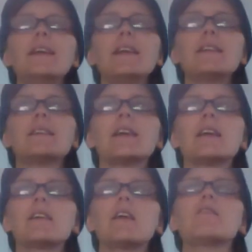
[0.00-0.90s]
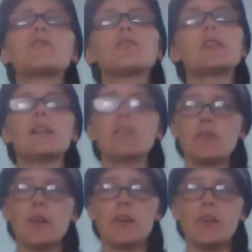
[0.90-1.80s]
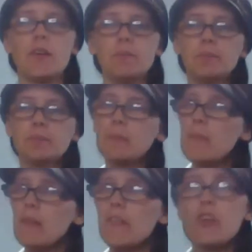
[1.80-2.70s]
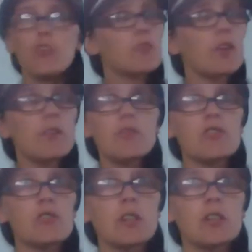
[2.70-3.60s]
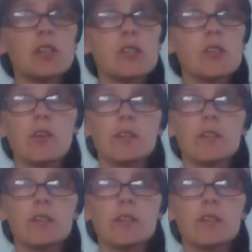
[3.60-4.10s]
eating enough to satisfy you. So there are no restrictions on